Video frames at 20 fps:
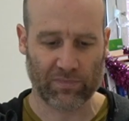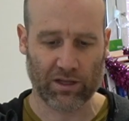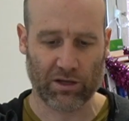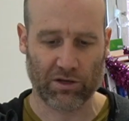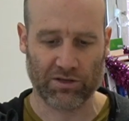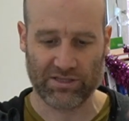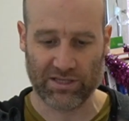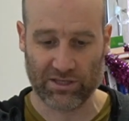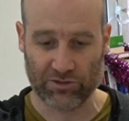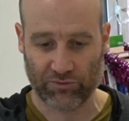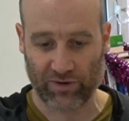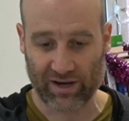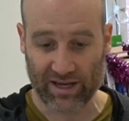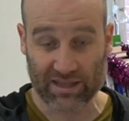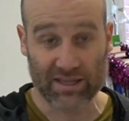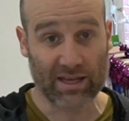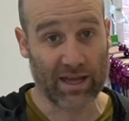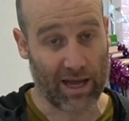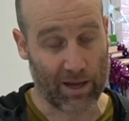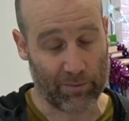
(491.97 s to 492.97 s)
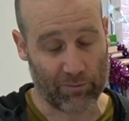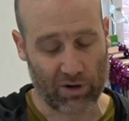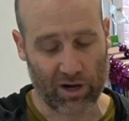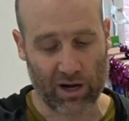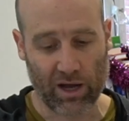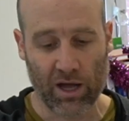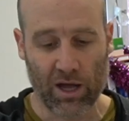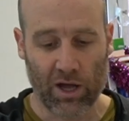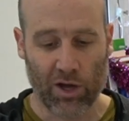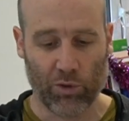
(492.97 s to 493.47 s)
because it's running the
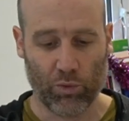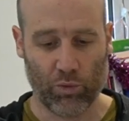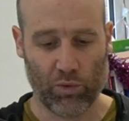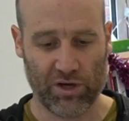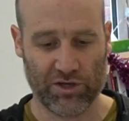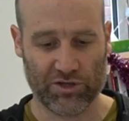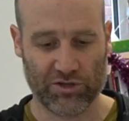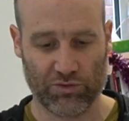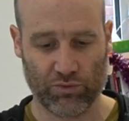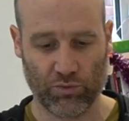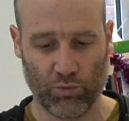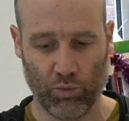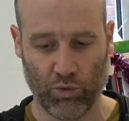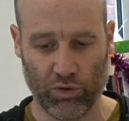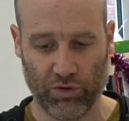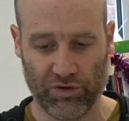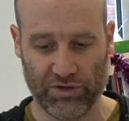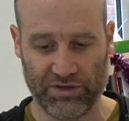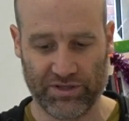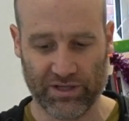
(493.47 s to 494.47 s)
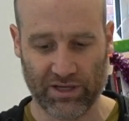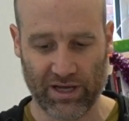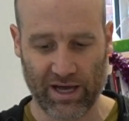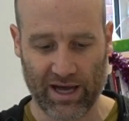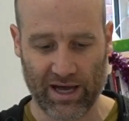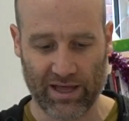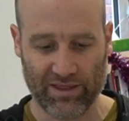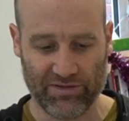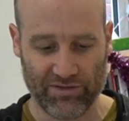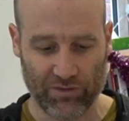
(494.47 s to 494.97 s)
camera, which would
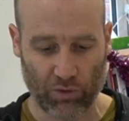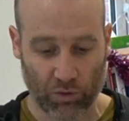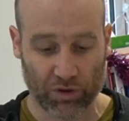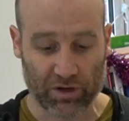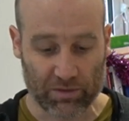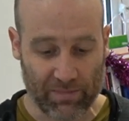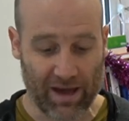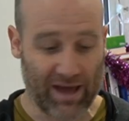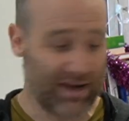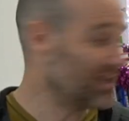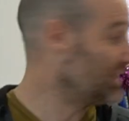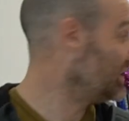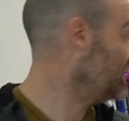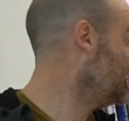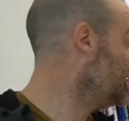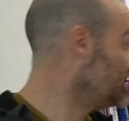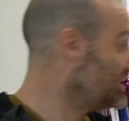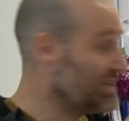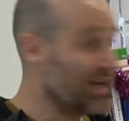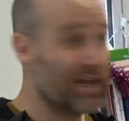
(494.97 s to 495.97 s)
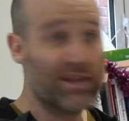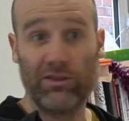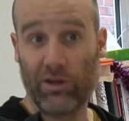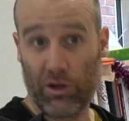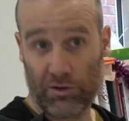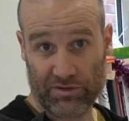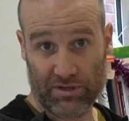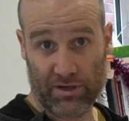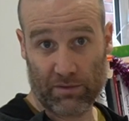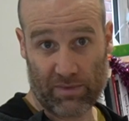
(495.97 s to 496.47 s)
automatically send
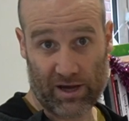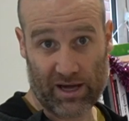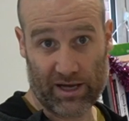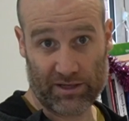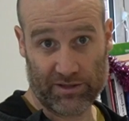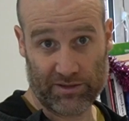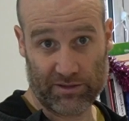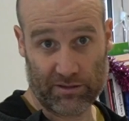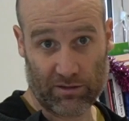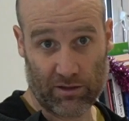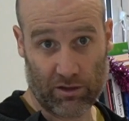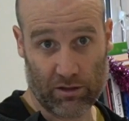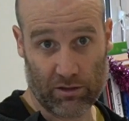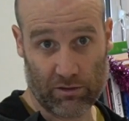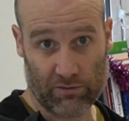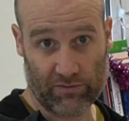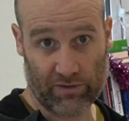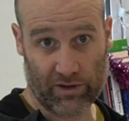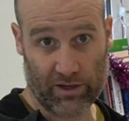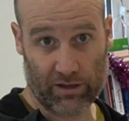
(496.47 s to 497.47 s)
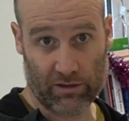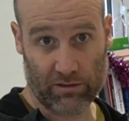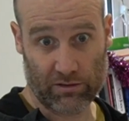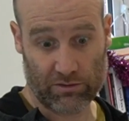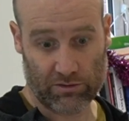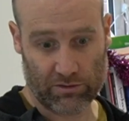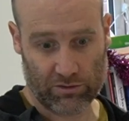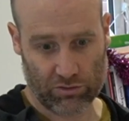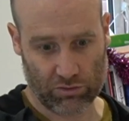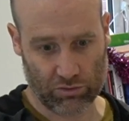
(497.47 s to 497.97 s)
those commands over
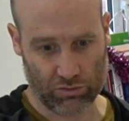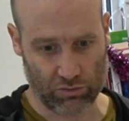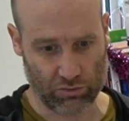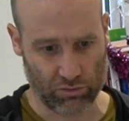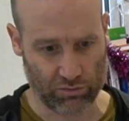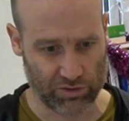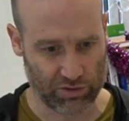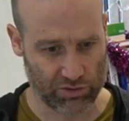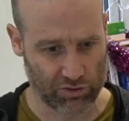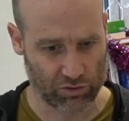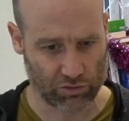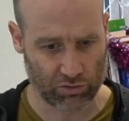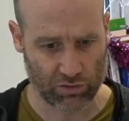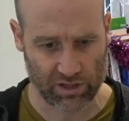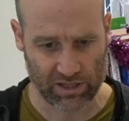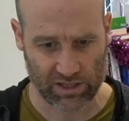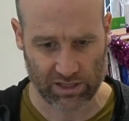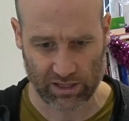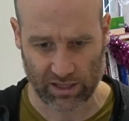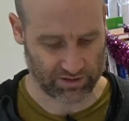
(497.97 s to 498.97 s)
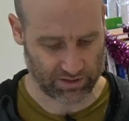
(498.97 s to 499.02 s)
to the tree.